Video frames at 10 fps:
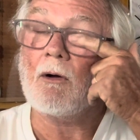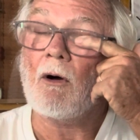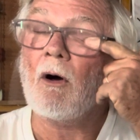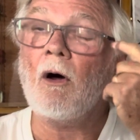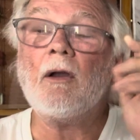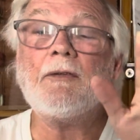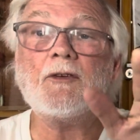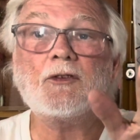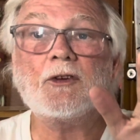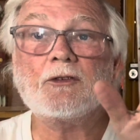all of the
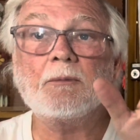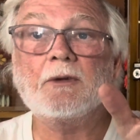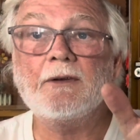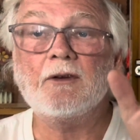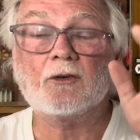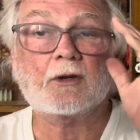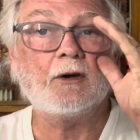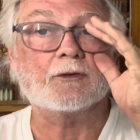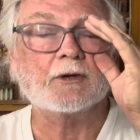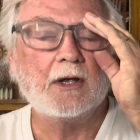systems in this
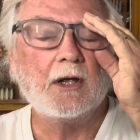coach,